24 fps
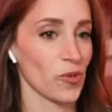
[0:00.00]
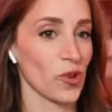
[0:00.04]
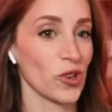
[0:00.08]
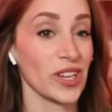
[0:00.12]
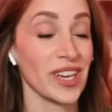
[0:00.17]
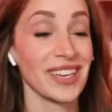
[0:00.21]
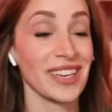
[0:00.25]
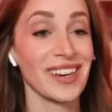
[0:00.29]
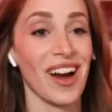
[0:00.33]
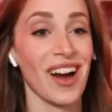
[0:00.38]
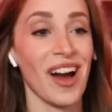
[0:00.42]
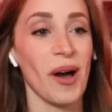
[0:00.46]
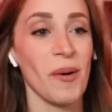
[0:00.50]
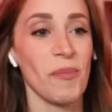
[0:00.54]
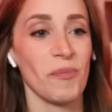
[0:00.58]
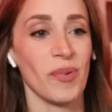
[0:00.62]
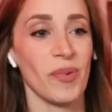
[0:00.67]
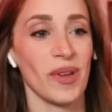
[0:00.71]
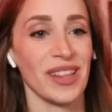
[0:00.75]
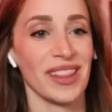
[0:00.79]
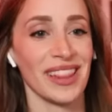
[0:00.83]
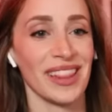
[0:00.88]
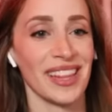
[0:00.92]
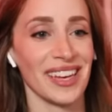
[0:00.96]
Rookie
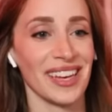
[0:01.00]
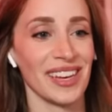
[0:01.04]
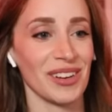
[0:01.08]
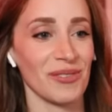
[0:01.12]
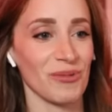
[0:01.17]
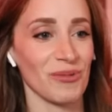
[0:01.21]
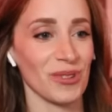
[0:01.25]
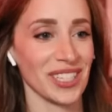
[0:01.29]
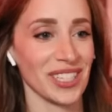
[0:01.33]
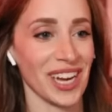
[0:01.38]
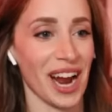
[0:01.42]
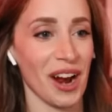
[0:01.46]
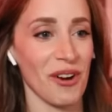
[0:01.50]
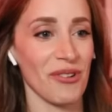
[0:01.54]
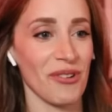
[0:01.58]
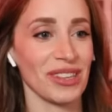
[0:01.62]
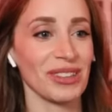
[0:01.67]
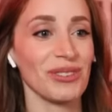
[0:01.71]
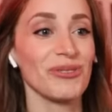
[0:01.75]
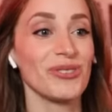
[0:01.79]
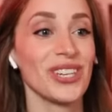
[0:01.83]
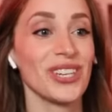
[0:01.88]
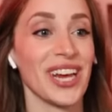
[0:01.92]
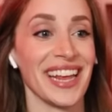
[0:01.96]
cop and the
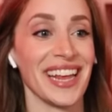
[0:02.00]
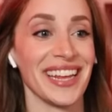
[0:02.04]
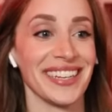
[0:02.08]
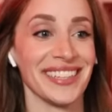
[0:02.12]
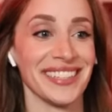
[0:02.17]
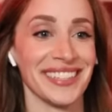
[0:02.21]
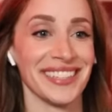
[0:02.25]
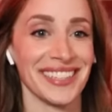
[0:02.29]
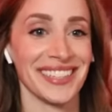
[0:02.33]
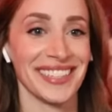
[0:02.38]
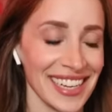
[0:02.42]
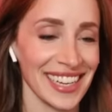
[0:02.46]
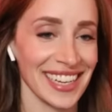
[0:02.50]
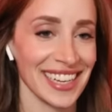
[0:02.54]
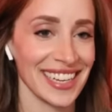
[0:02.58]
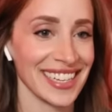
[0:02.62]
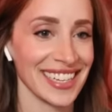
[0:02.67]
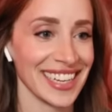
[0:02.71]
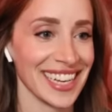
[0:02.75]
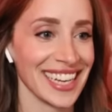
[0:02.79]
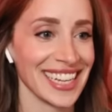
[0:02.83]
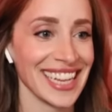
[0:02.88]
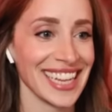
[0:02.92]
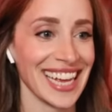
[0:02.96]
retiring lieutenant.
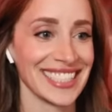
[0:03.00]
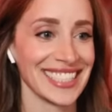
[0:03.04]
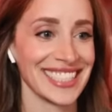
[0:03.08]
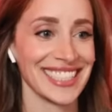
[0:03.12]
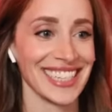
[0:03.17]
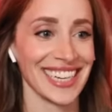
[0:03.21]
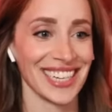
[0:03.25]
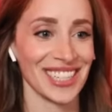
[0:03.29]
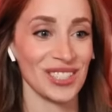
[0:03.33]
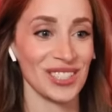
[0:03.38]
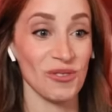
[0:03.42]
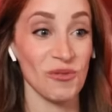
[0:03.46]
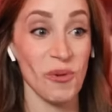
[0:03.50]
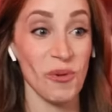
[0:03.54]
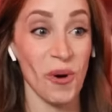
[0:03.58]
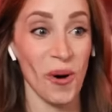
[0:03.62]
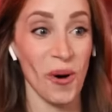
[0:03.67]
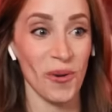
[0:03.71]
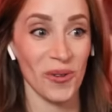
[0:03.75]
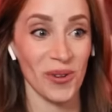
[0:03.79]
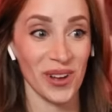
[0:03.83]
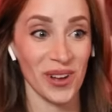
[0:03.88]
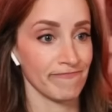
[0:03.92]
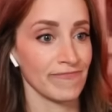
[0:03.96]
A classic
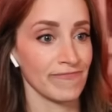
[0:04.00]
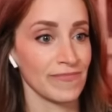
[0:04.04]
duo.